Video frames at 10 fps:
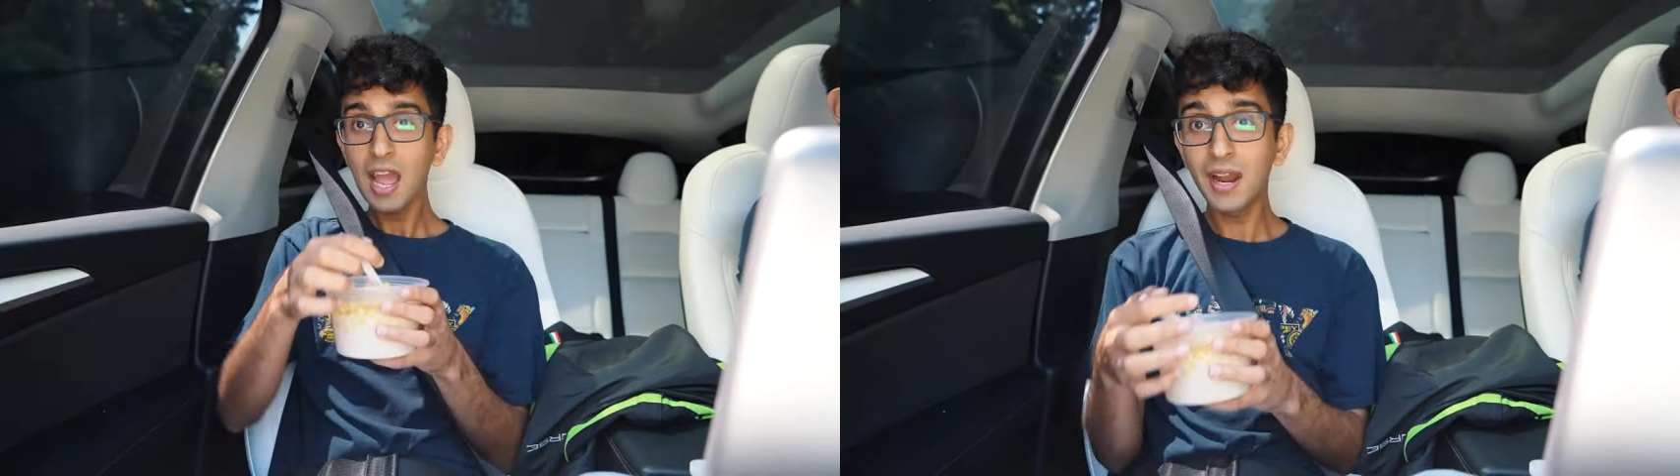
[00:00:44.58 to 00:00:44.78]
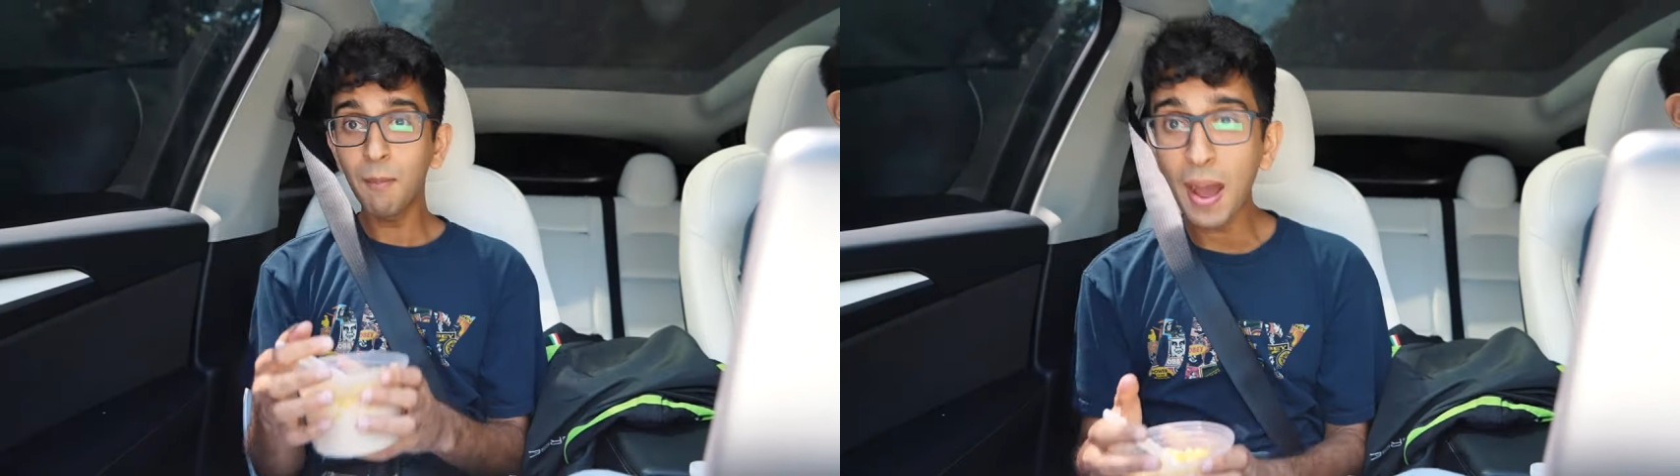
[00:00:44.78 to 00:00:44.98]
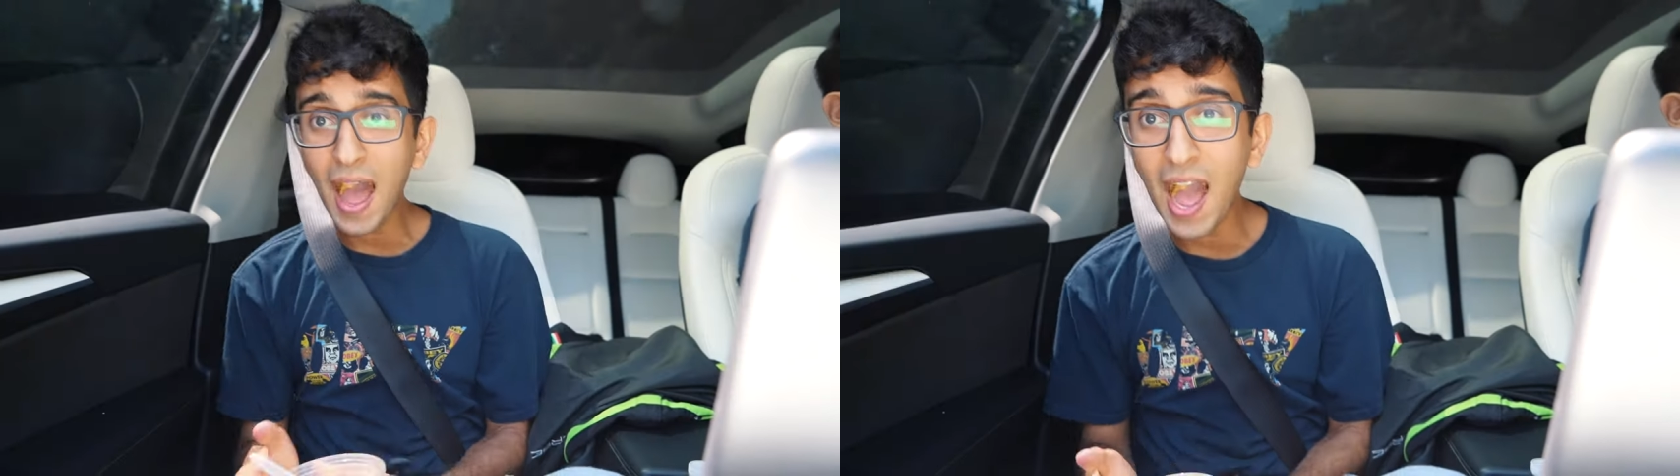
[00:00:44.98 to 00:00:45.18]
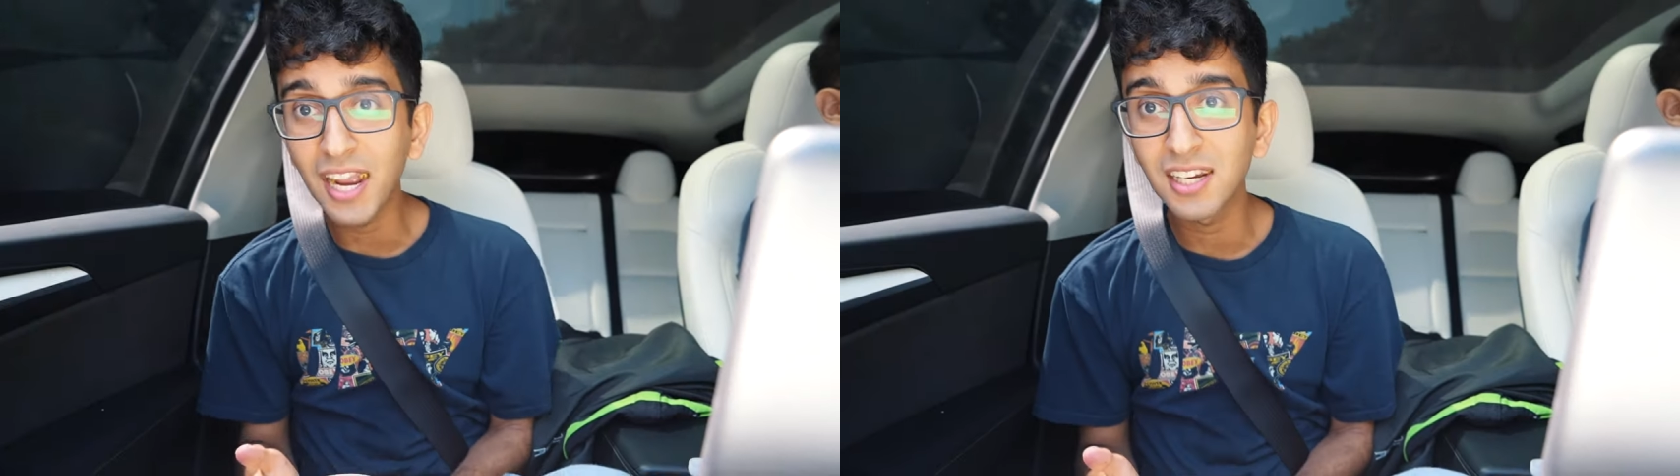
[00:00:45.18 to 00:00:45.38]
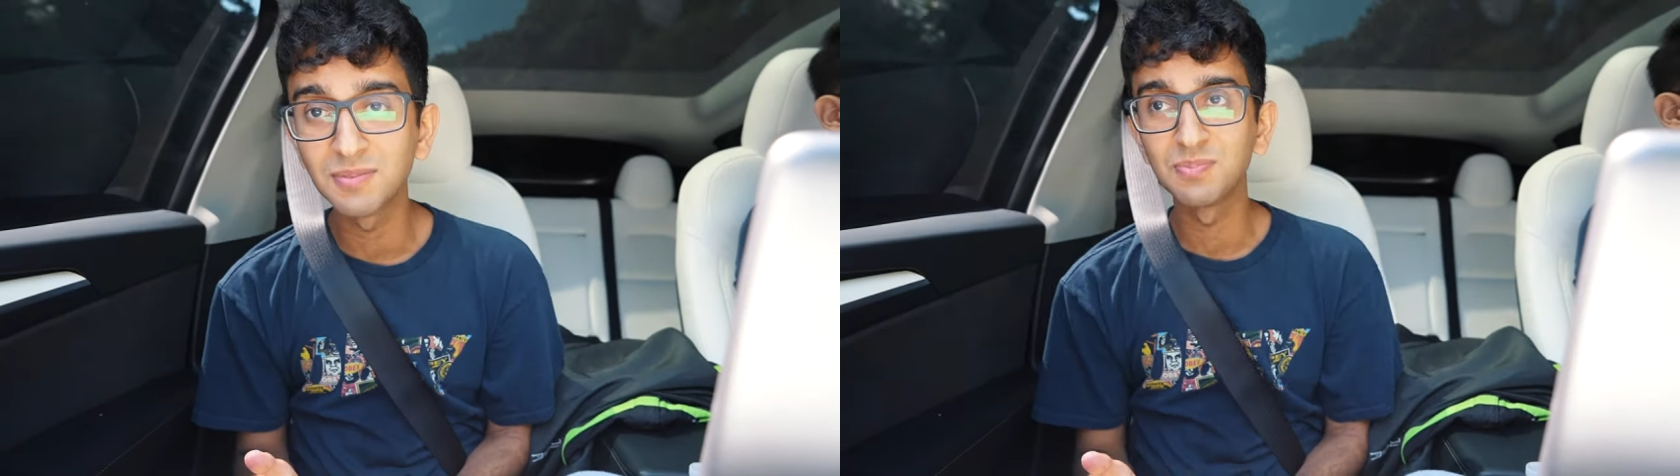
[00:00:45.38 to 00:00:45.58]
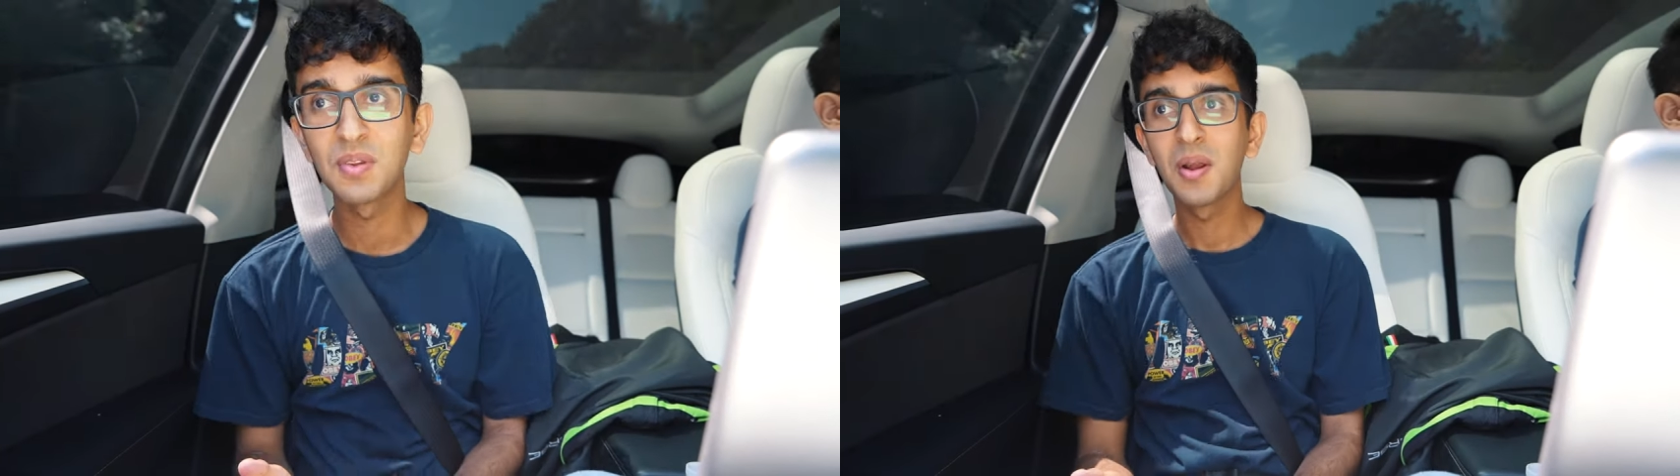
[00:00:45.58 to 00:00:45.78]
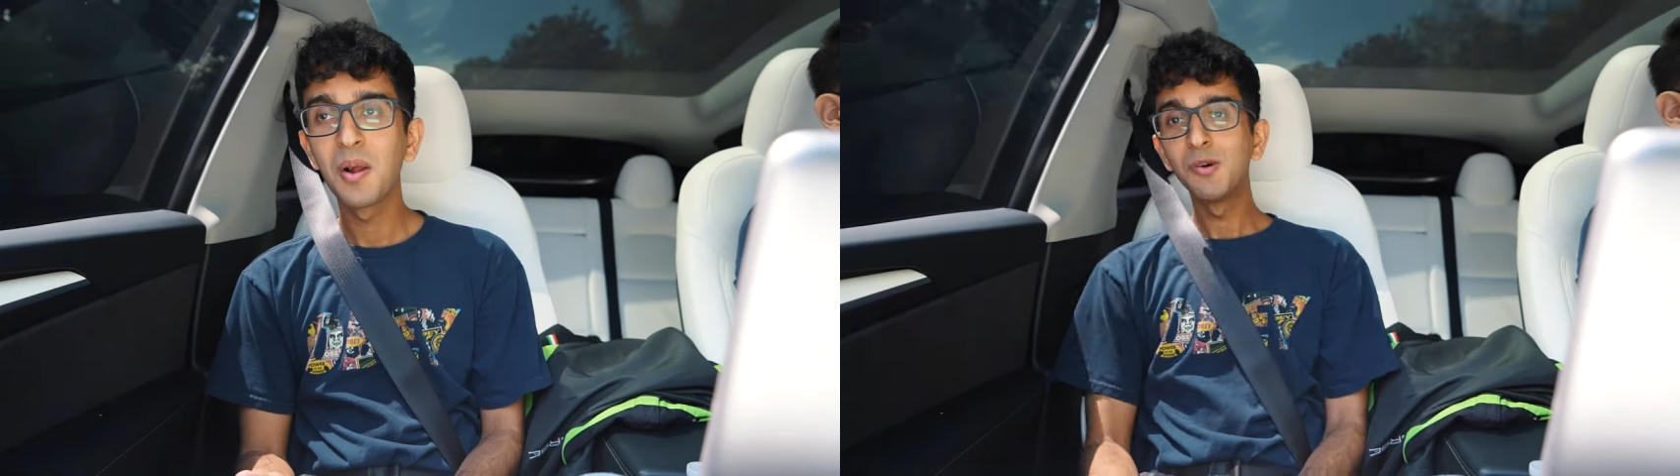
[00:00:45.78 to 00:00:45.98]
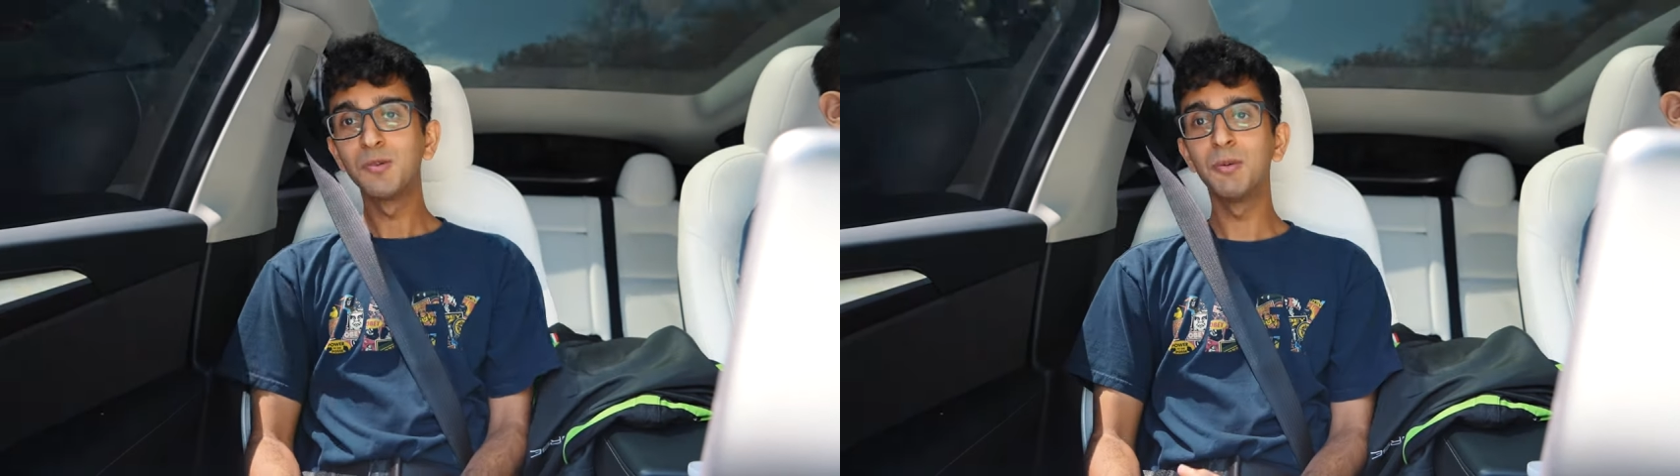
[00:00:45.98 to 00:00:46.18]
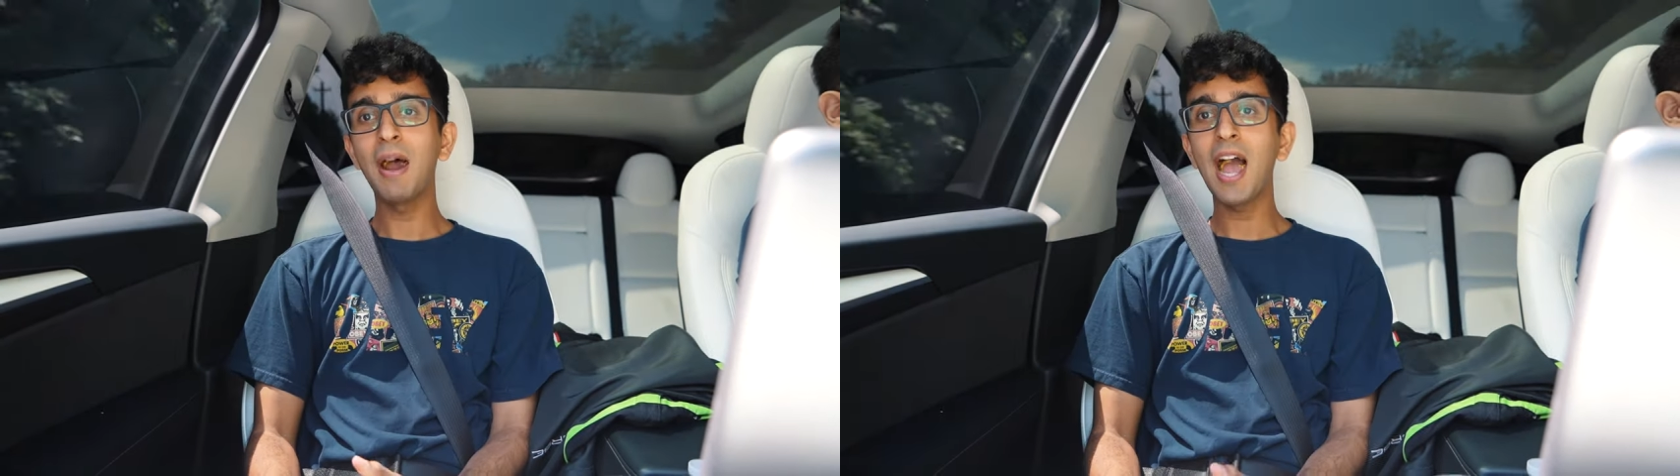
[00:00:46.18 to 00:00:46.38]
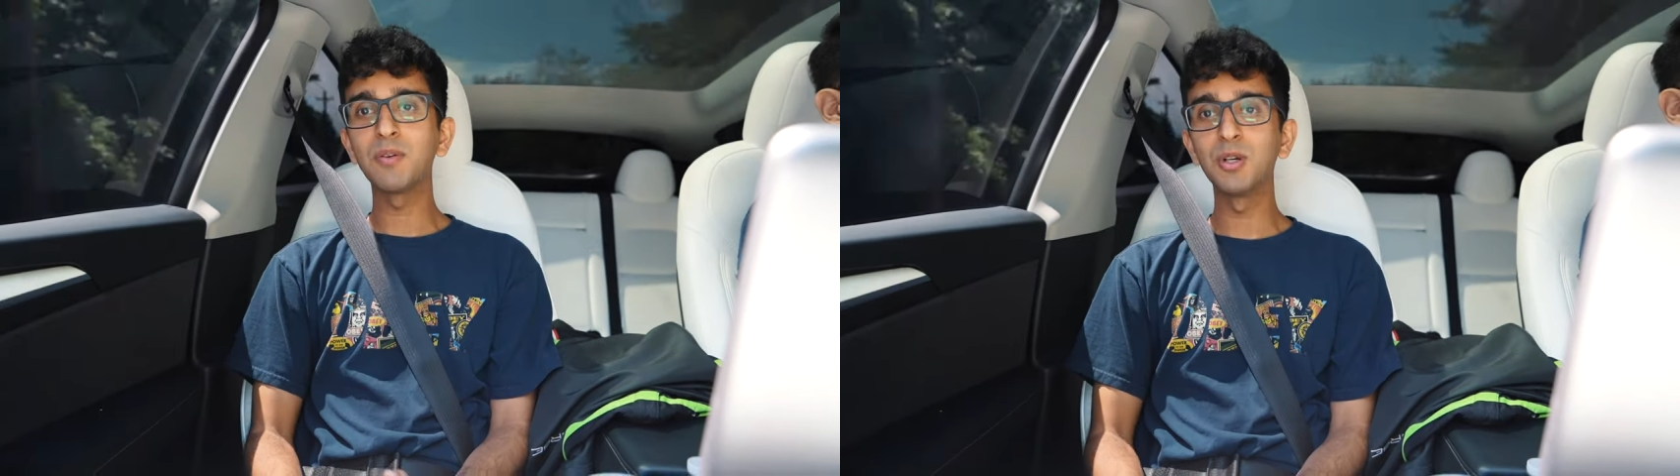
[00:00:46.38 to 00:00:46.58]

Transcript: And I'm back! We're back.